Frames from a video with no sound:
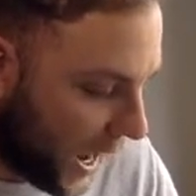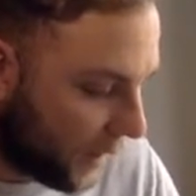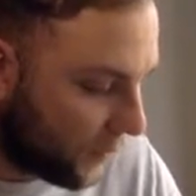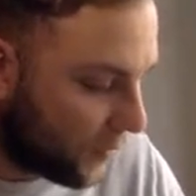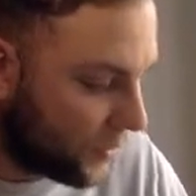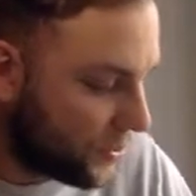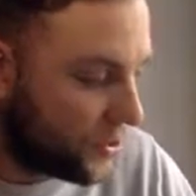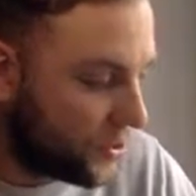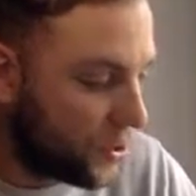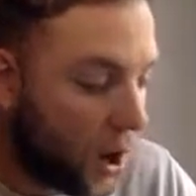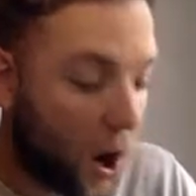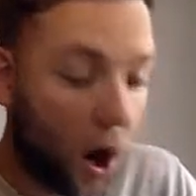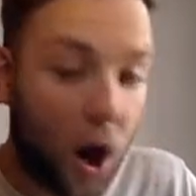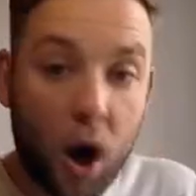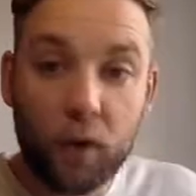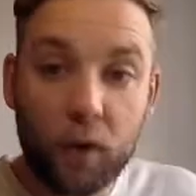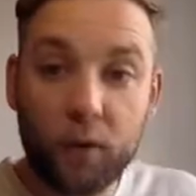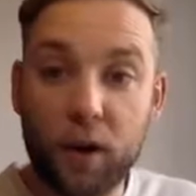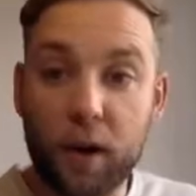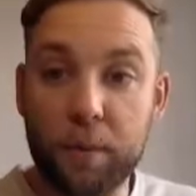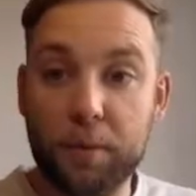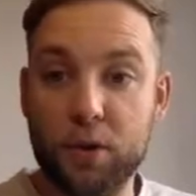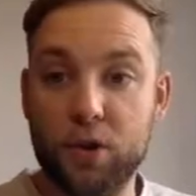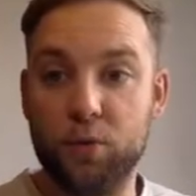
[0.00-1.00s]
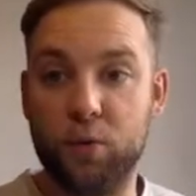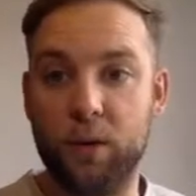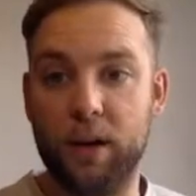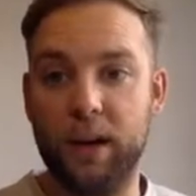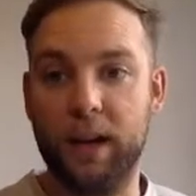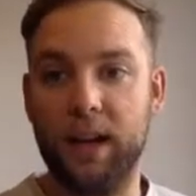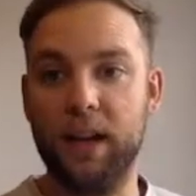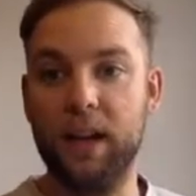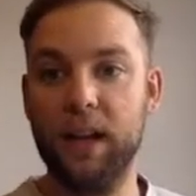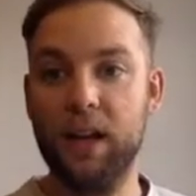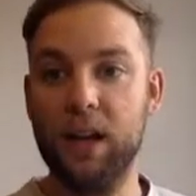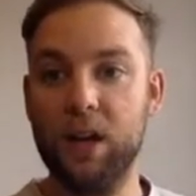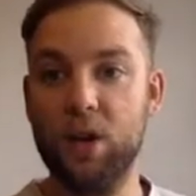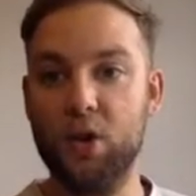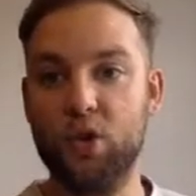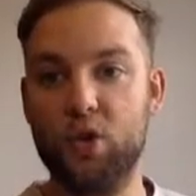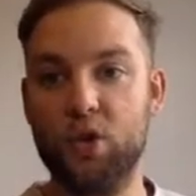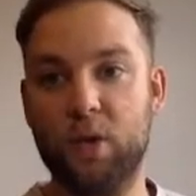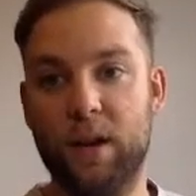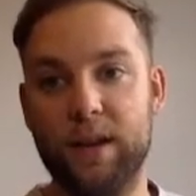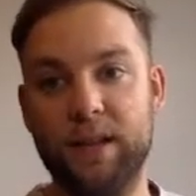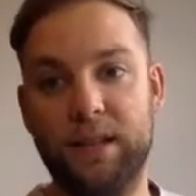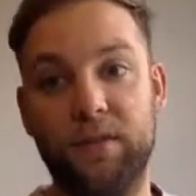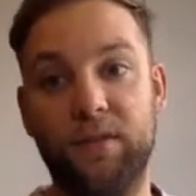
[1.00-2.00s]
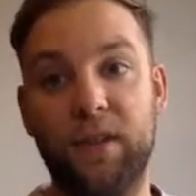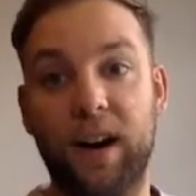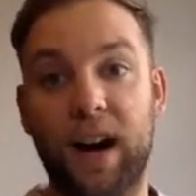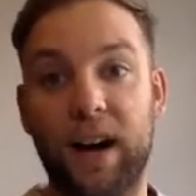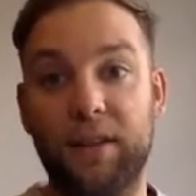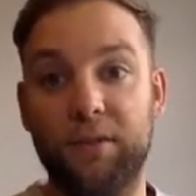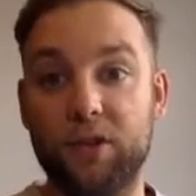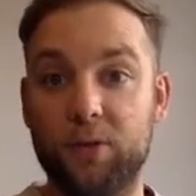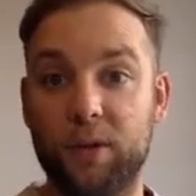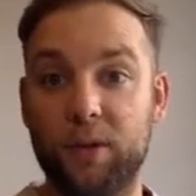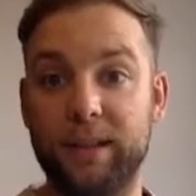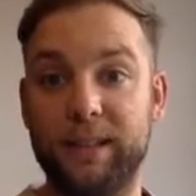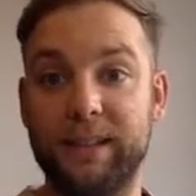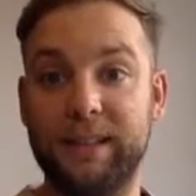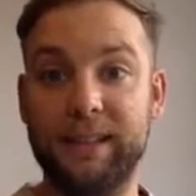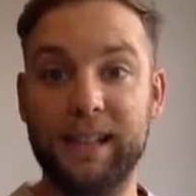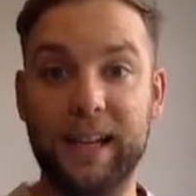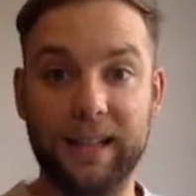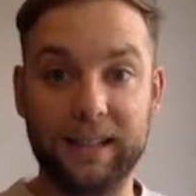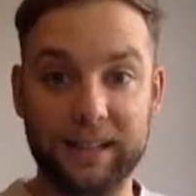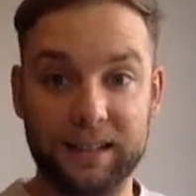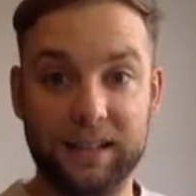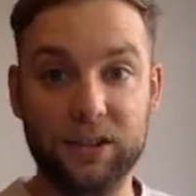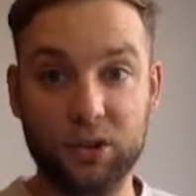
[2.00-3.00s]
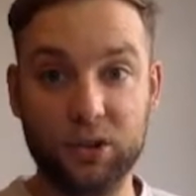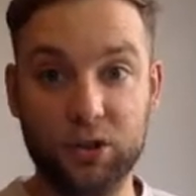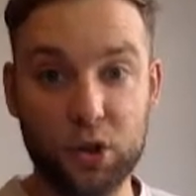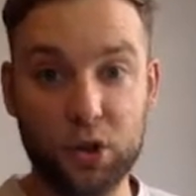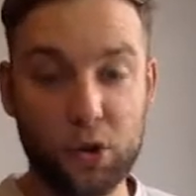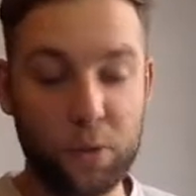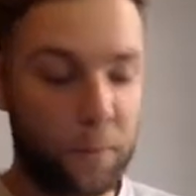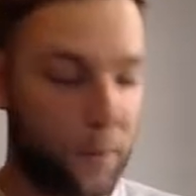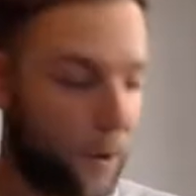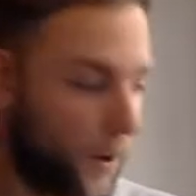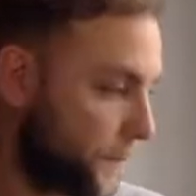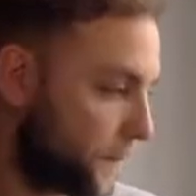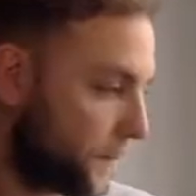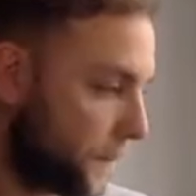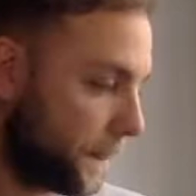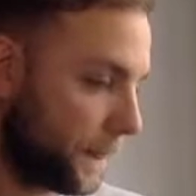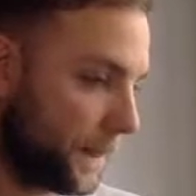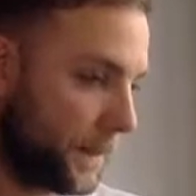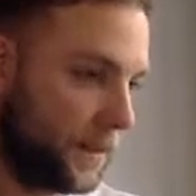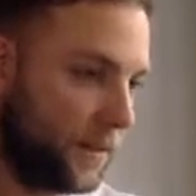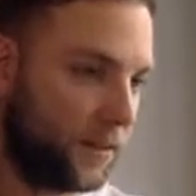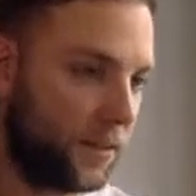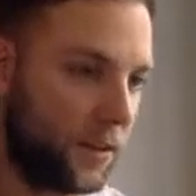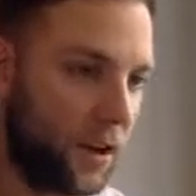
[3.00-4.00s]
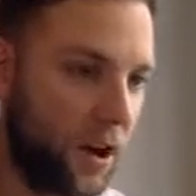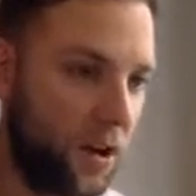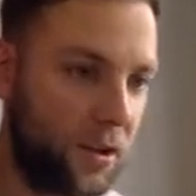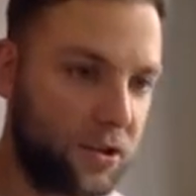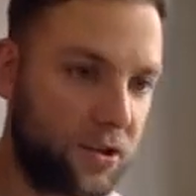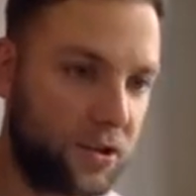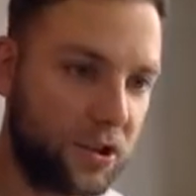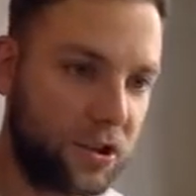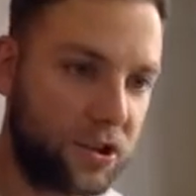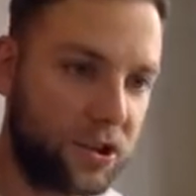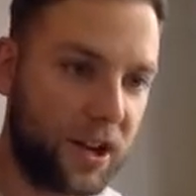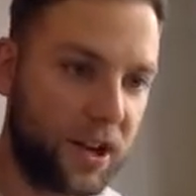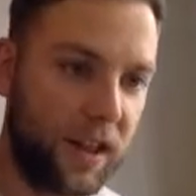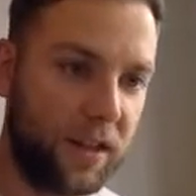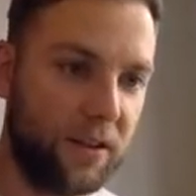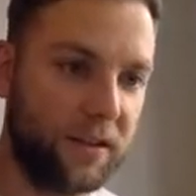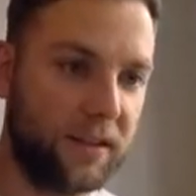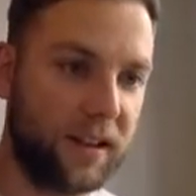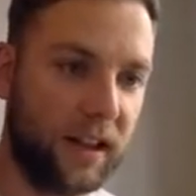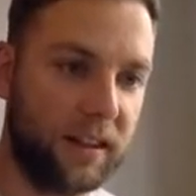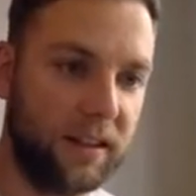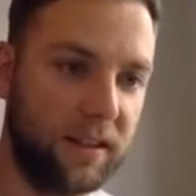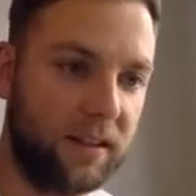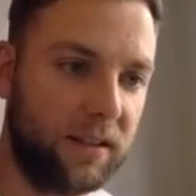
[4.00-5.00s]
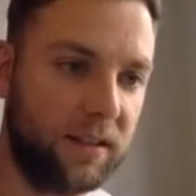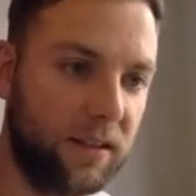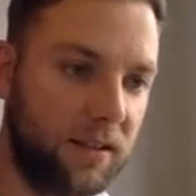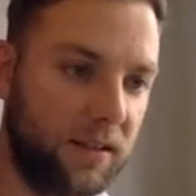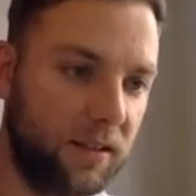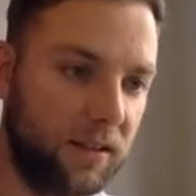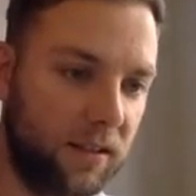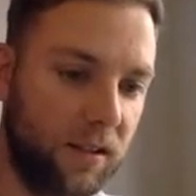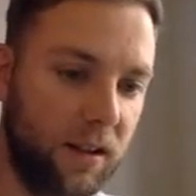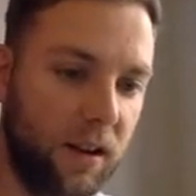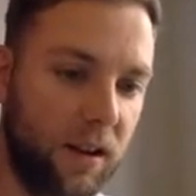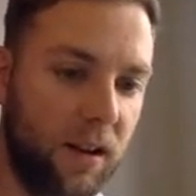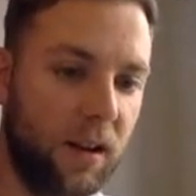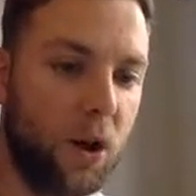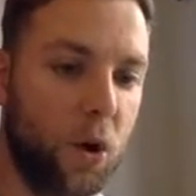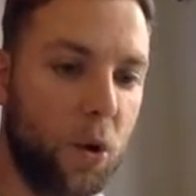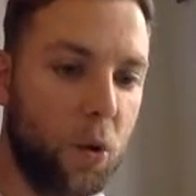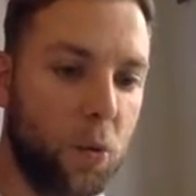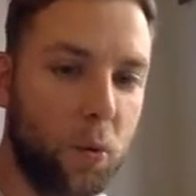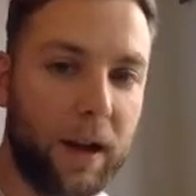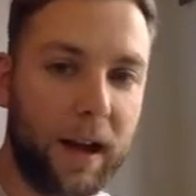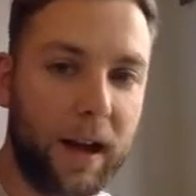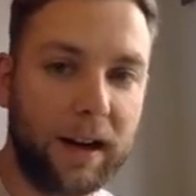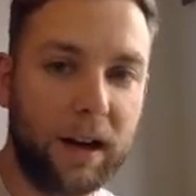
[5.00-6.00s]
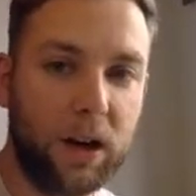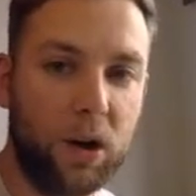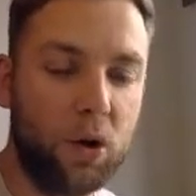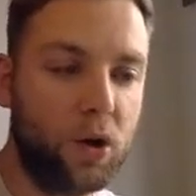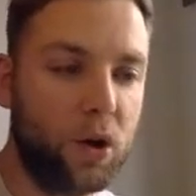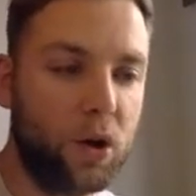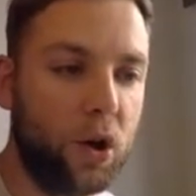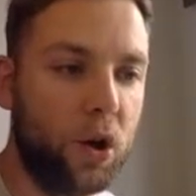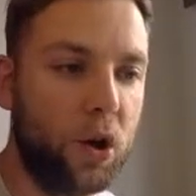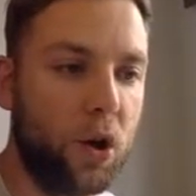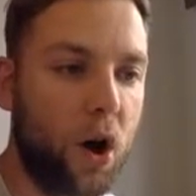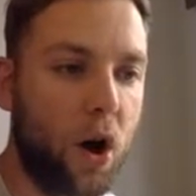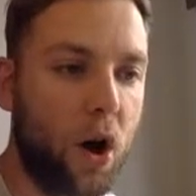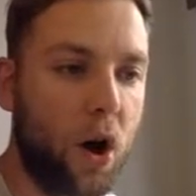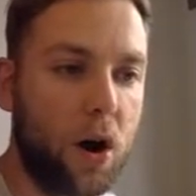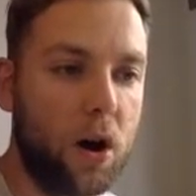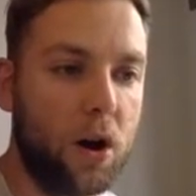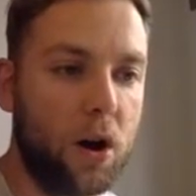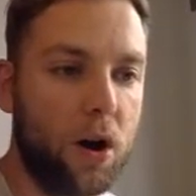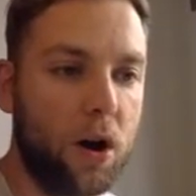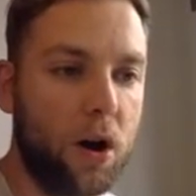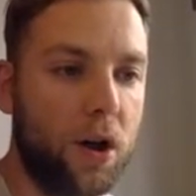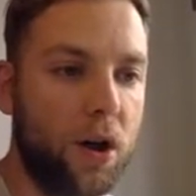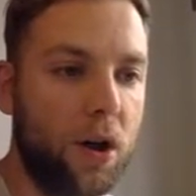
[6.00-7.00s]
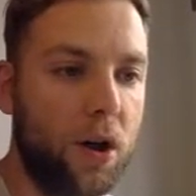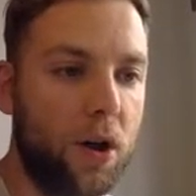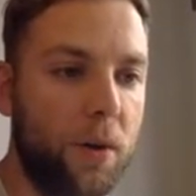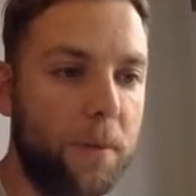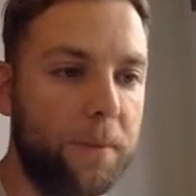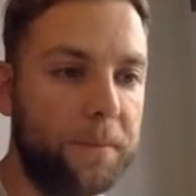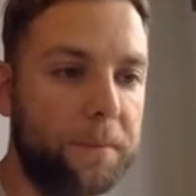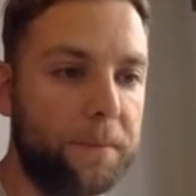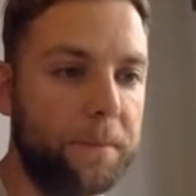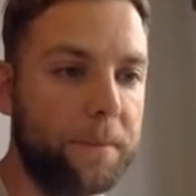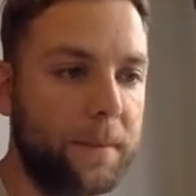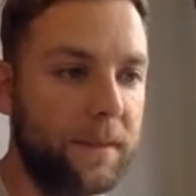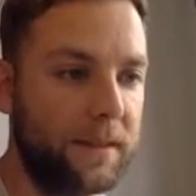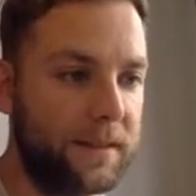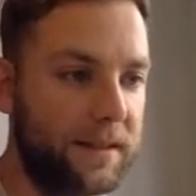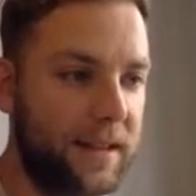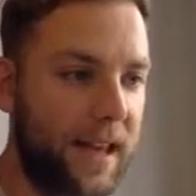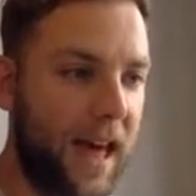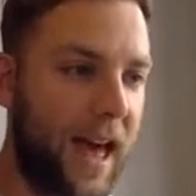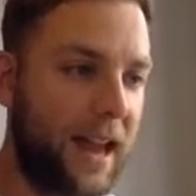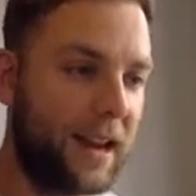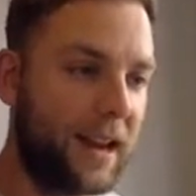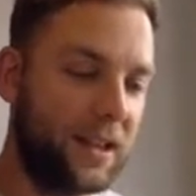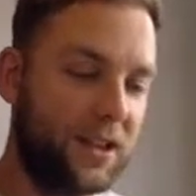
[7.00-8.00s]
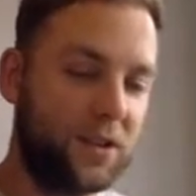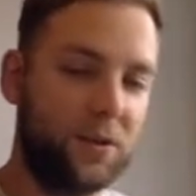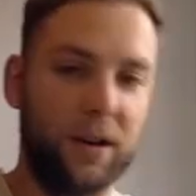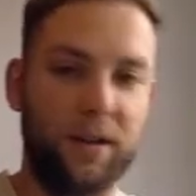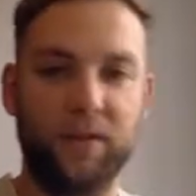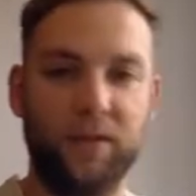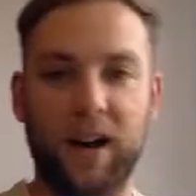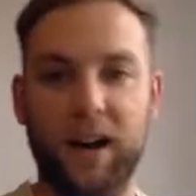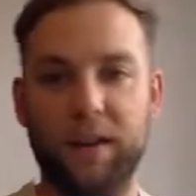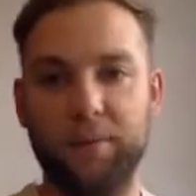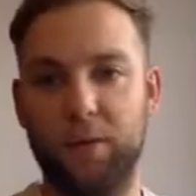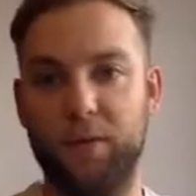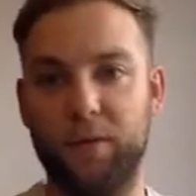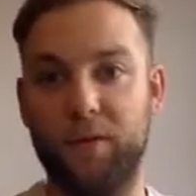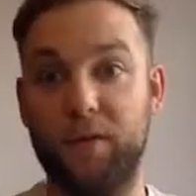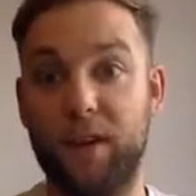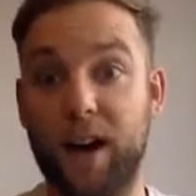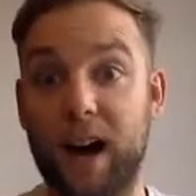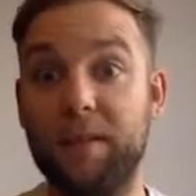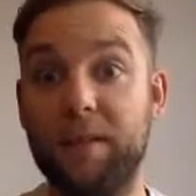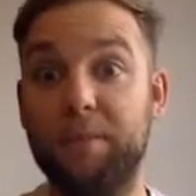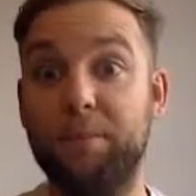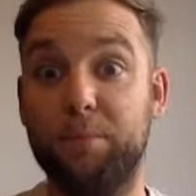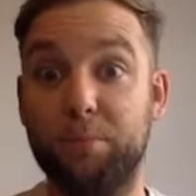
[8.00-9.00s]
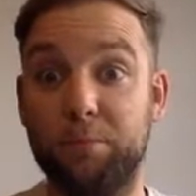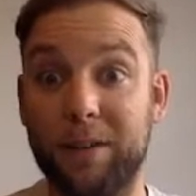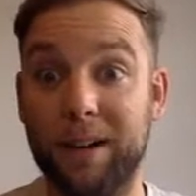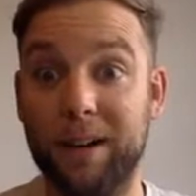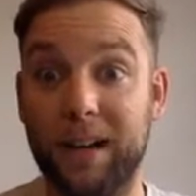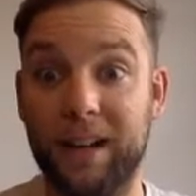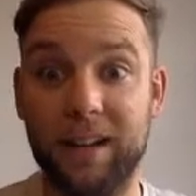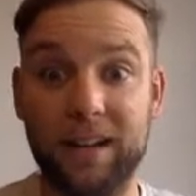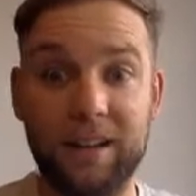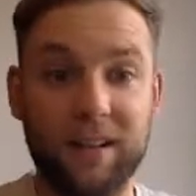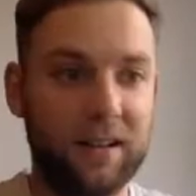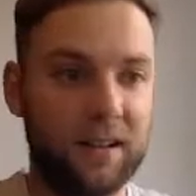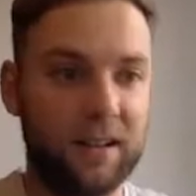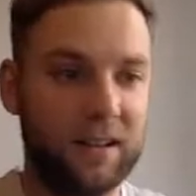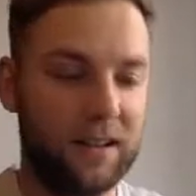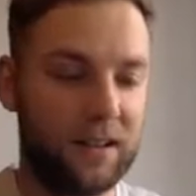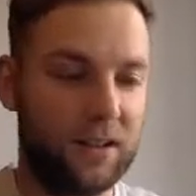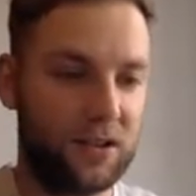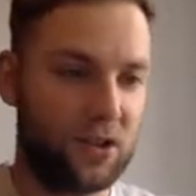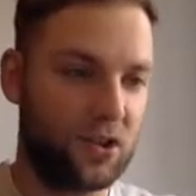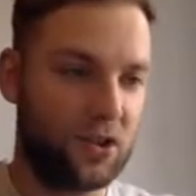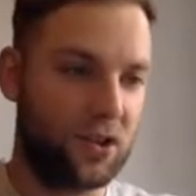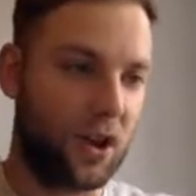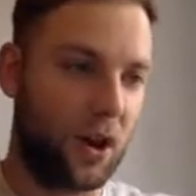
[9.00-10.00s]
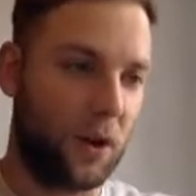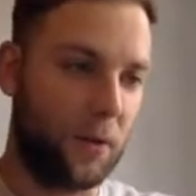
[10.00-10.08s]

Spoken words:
which is halfway between 25 and 26. Super. So let's just check those answers. We had a look at 10 and 25.5. Brilliant. So